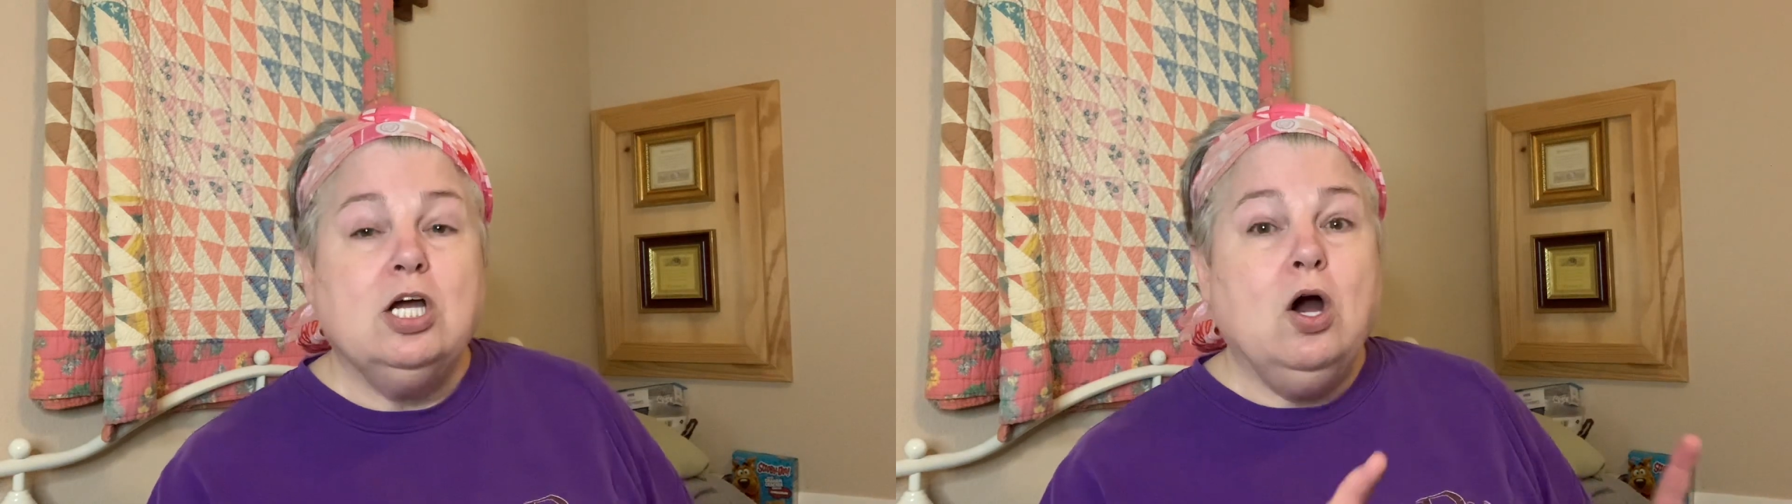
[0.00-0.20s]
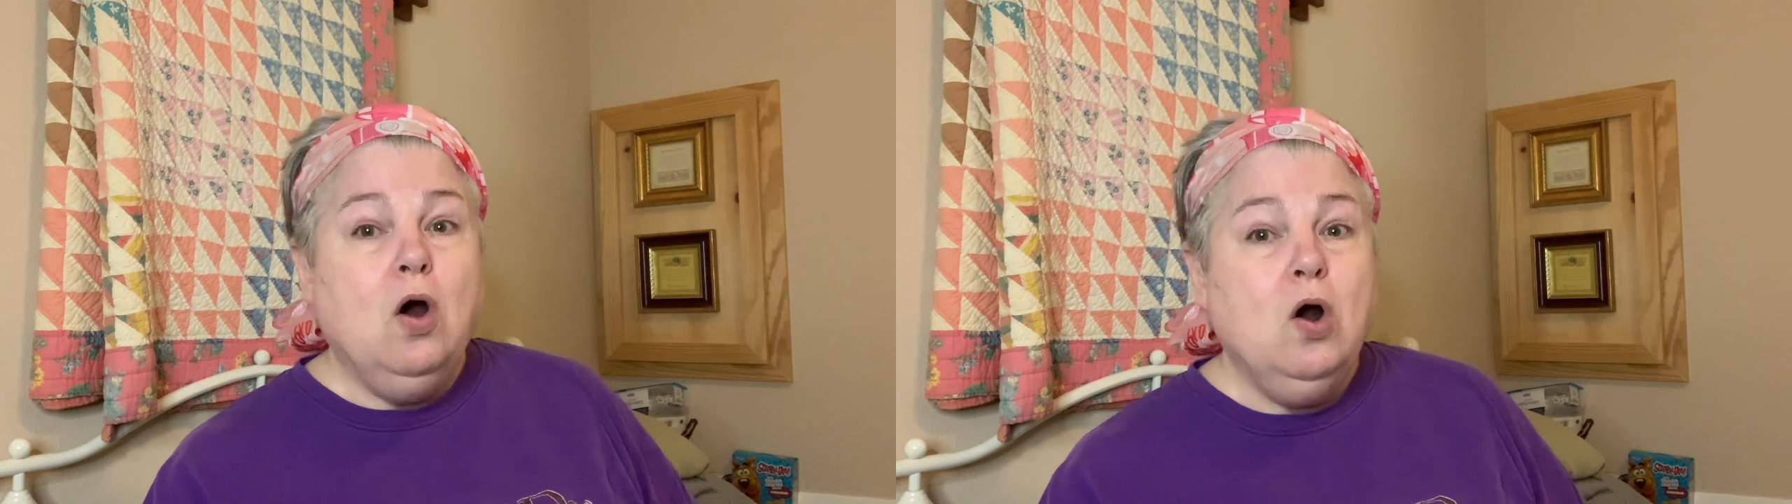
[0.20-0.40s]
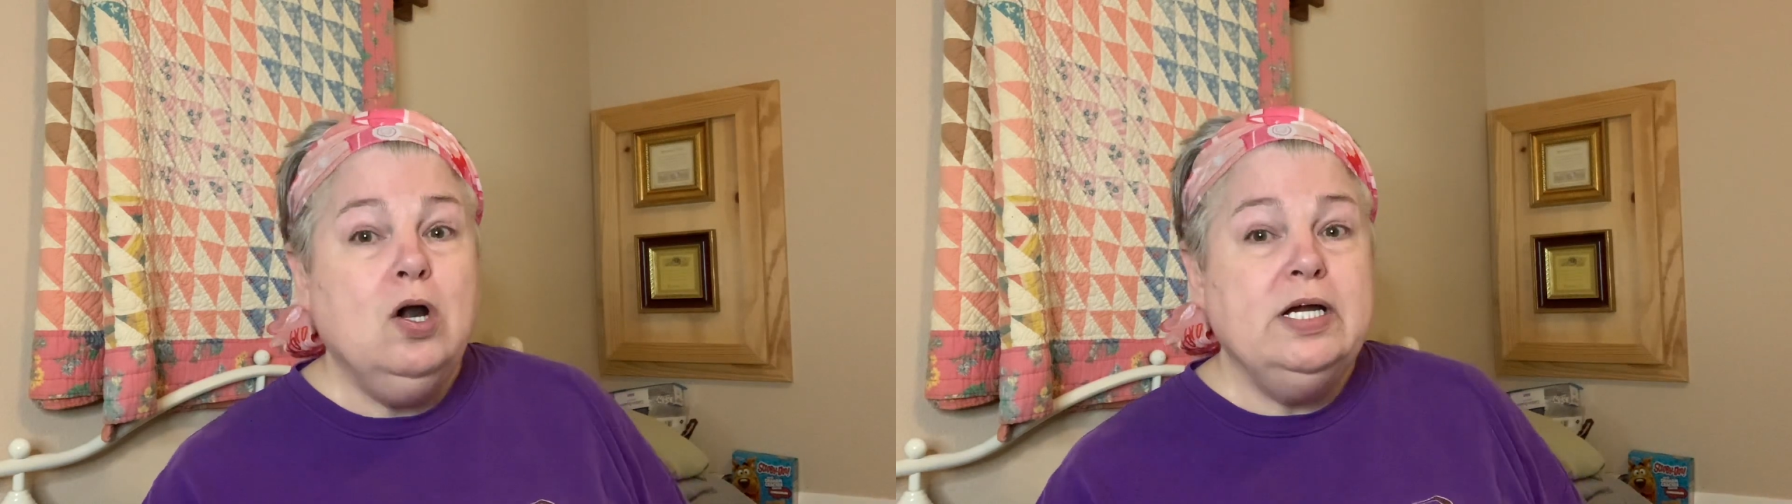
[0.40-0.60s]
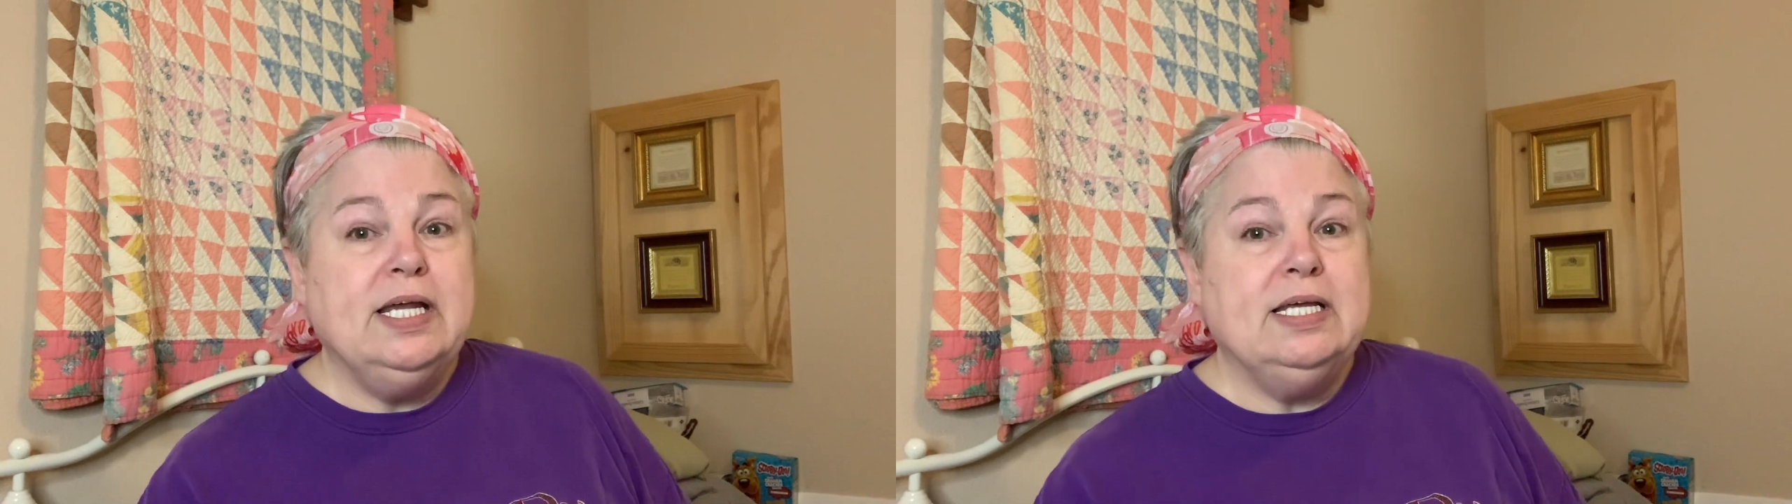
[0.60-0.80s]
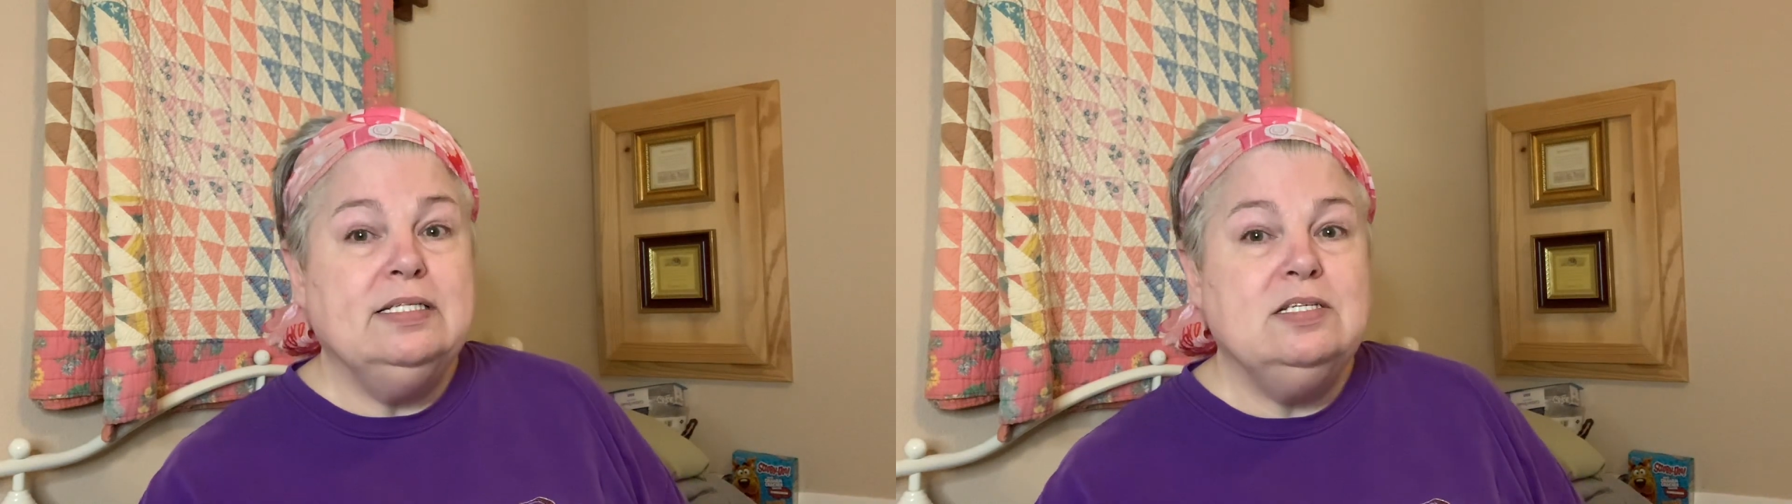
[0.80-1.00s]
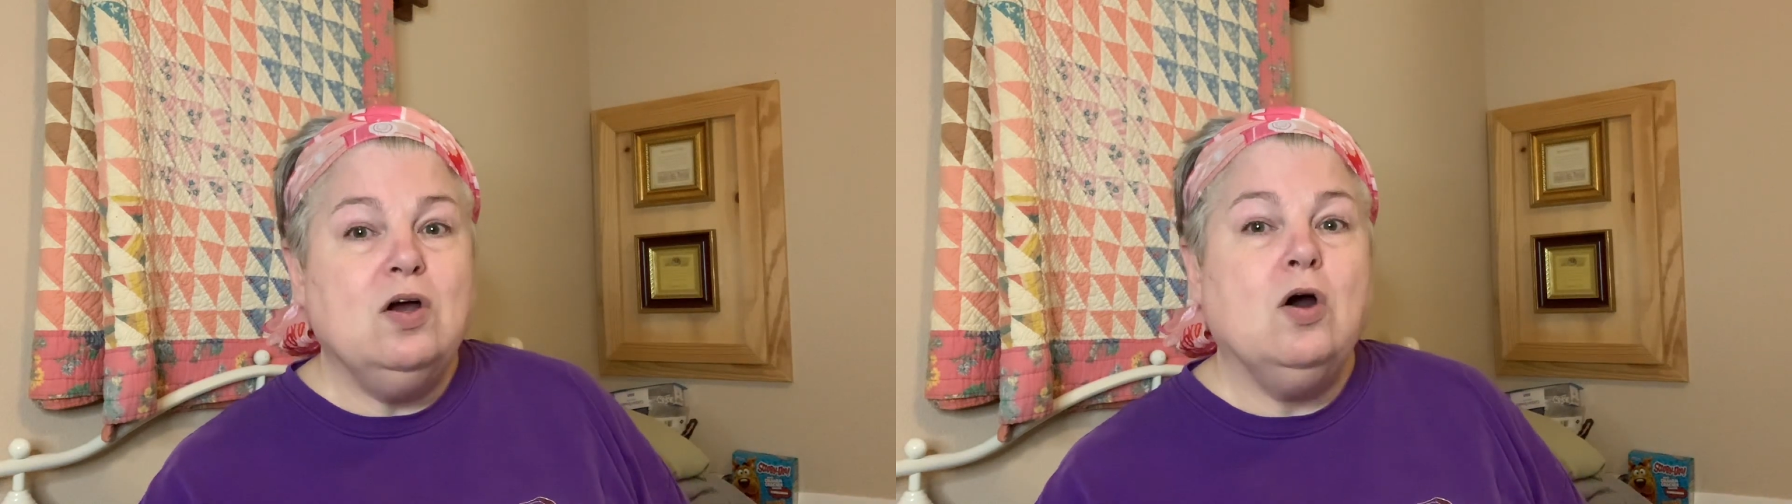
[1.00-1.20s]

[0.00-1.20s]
cardigans